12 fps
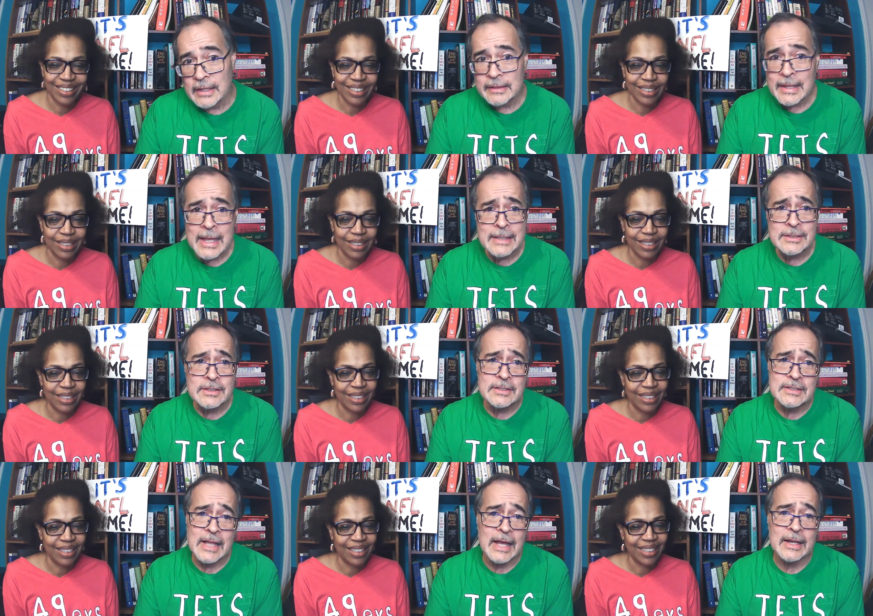Speaker 1: That's just
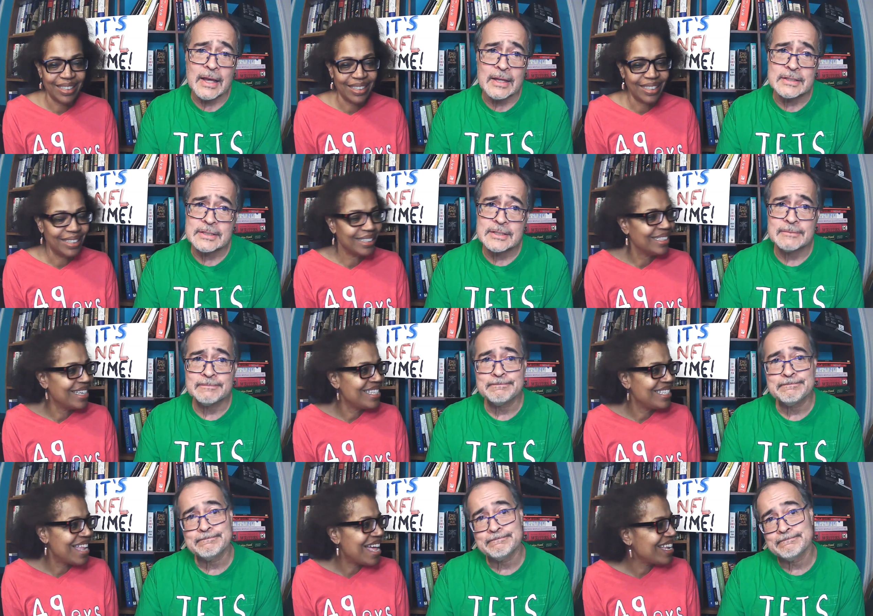not us. It's not